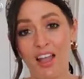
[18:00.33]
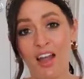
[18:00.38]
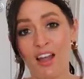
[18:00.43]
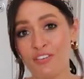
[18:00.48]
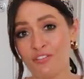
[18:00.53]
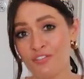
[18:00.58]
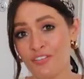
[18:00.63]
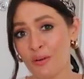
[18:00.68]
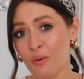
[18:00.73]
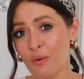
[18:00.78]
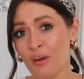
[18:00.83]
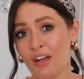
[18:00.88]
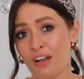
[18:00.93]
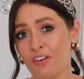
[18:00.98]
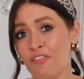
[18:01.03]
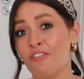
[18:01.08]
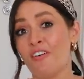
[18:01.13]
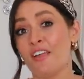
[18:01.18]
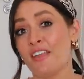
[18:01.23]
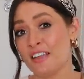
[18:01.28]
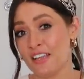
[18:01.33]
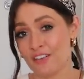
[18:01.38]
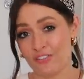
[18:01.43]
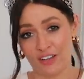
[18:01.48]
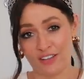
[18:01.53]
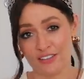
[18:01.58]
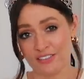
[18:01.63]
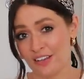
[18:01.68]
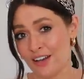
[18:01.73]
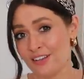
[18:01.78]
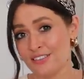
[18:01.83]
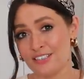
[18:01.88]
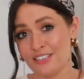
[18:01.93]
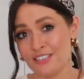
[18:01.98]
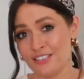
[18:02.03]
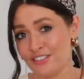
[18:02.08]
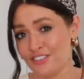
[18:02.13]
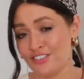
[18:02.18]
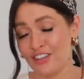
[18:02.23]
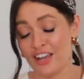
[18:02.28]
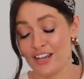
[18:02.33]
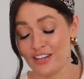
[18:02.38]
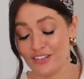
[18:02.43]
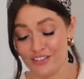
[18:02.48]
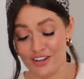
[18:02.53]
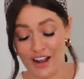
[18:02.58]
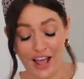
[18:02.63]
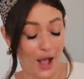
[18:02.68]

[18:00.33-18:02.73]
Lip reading: I'd feel like a fake if I started to change